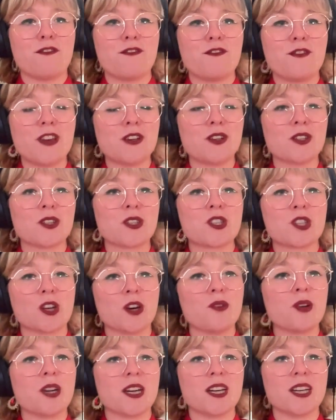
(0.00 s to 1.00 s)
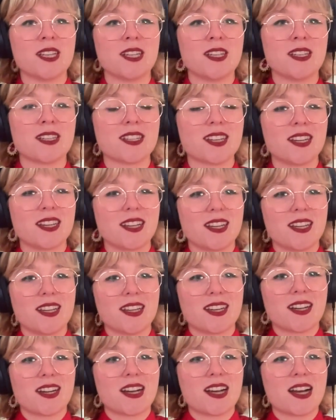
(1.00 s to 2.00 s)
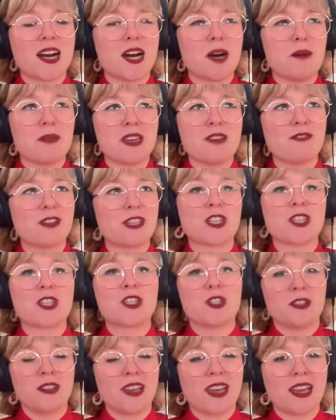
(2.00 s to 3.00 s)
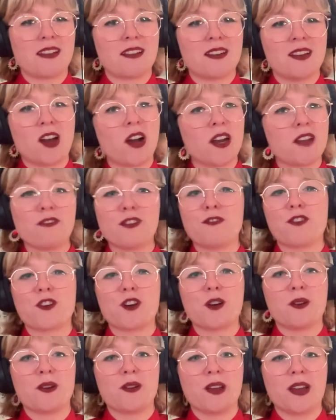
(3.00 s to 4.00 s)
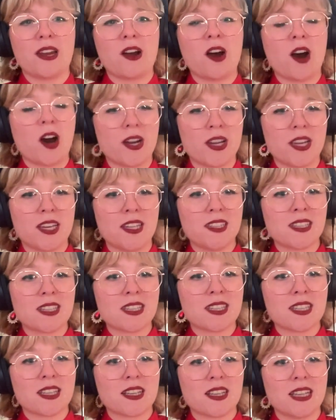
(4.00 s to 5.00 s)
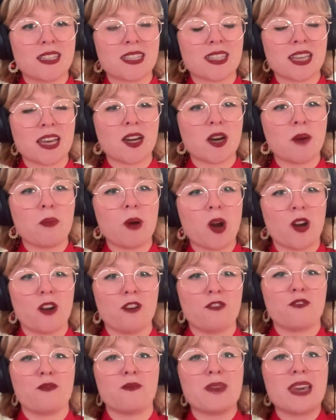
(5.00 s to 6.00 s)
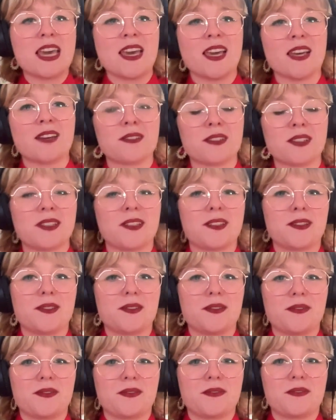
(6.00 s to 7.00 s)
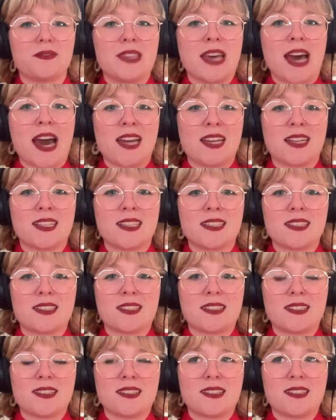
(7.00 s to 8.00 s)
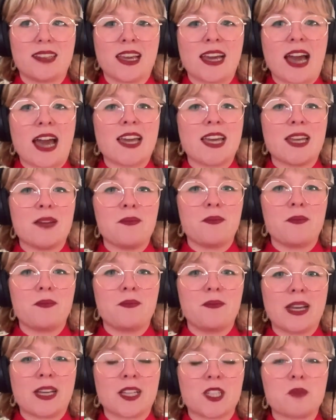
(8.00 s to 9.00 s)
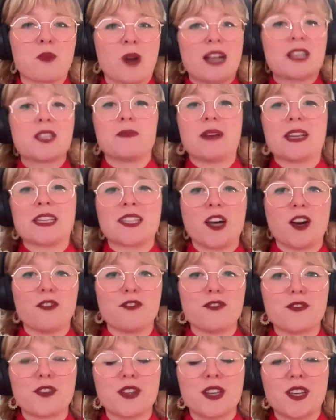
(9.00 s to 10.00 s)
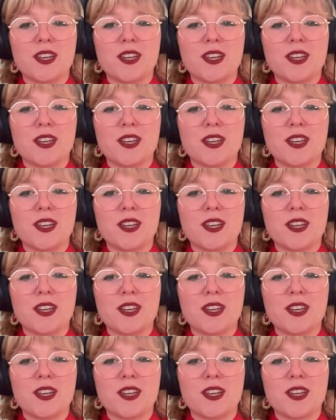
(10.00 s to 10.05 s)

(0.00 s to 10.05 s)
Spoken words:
feels so good. Even just not even for an audience, it's a part of me that I can express myself